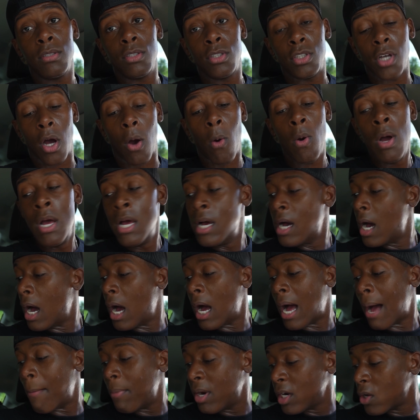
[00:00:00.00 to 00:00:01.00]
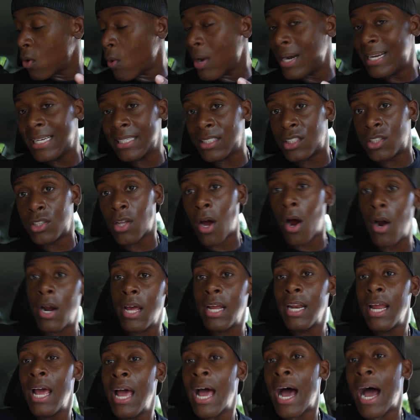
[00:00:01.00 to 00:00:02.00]
So I'm gonna go ahead and get
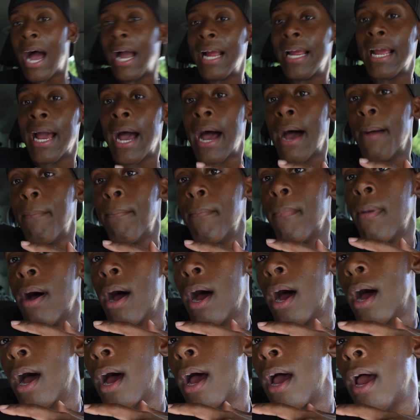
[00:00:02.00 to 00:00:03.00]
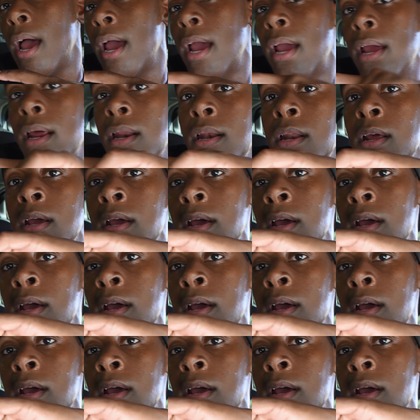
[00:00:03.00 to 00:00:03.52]
started. I got my